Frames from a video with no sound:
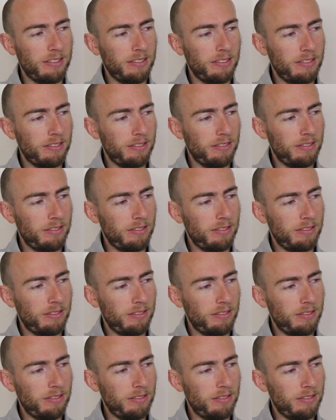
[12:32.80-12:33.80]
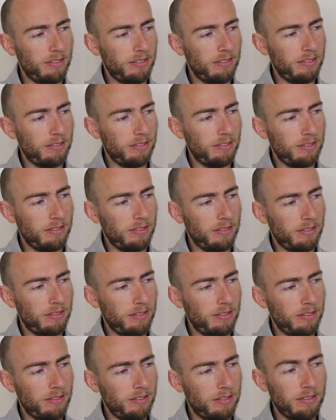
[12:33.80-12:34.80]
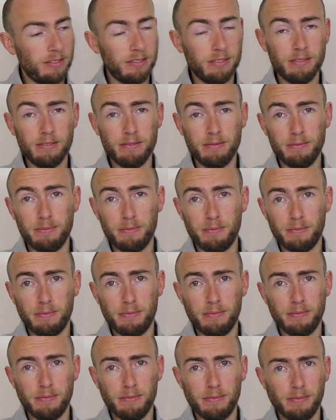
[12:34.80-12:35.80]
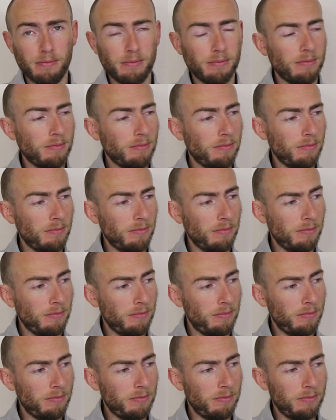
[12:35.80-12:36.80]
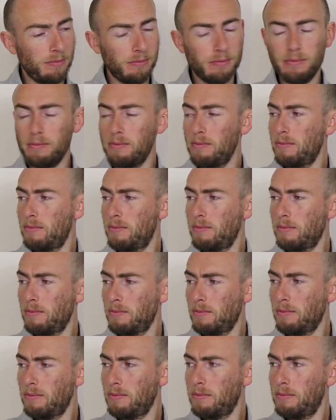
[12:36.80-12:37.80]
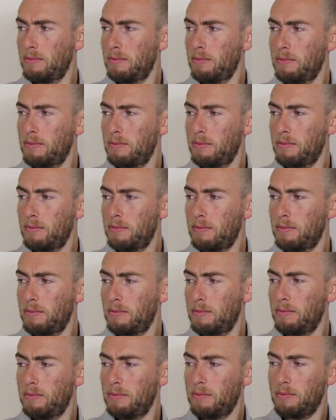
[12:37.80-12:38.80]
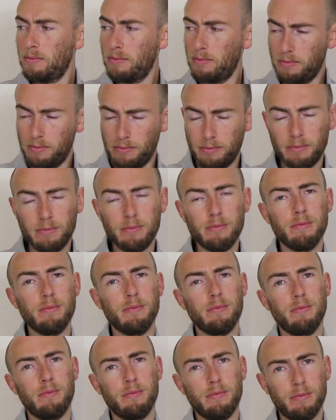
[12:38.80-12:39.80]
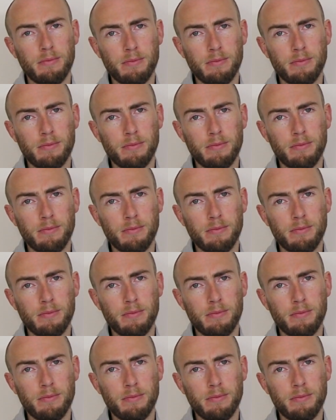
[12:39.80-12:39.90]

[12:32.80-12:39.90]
No words are spoken by the person on screen.